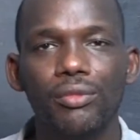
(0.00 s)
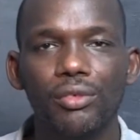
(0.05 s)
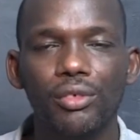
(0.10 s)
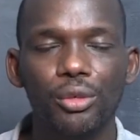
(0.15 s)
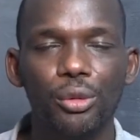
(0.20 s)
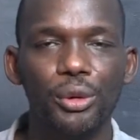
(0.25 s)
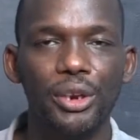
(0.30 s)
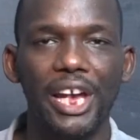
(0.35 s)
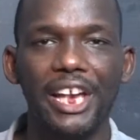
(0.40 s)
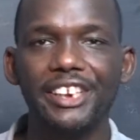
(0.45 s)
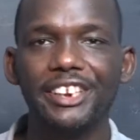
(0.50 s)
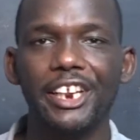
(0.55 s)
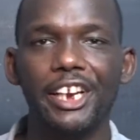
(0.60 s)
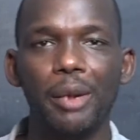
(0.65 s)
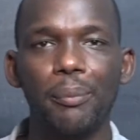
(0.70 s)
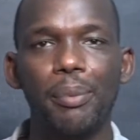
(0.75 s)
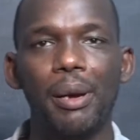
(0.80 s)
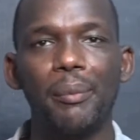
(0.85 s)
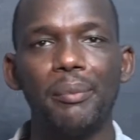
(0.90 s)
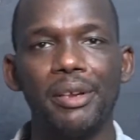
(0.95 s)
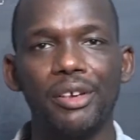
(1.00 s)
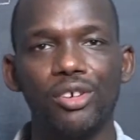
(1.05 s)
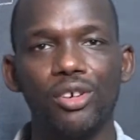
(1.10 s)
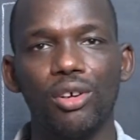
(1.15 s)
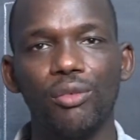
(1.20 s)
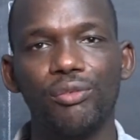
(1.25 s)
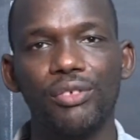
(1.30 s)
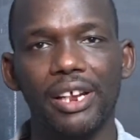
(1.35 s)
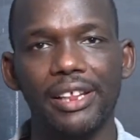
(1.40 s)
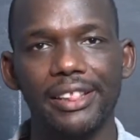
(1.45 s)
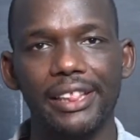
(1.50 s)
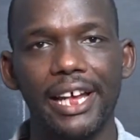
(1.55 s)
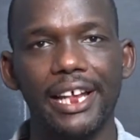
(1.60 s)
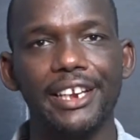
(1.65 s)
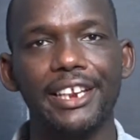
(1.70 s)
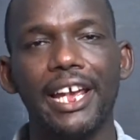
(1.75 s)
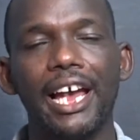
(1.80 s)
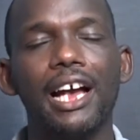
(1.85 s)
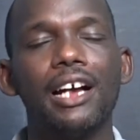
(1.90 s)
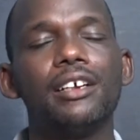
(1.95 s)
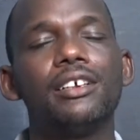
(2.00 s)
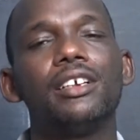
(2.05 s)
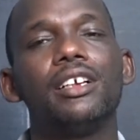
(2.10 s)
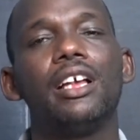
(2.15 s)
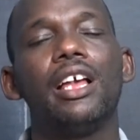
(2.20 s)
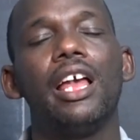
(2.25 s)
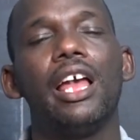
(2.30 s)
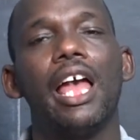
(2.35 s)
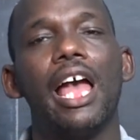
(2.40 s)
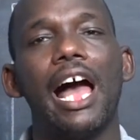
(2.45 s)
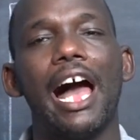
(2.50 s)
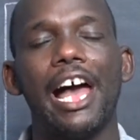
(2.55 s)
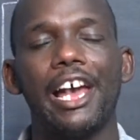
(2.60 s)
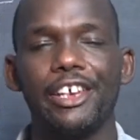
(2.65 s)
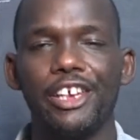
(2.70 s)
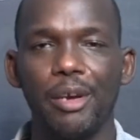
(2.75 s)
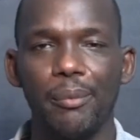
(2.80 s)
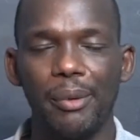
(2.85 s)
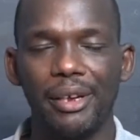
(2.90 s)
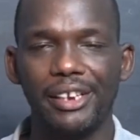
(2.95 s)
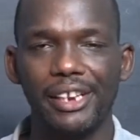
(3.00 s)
United Republic of Tanzania. I am a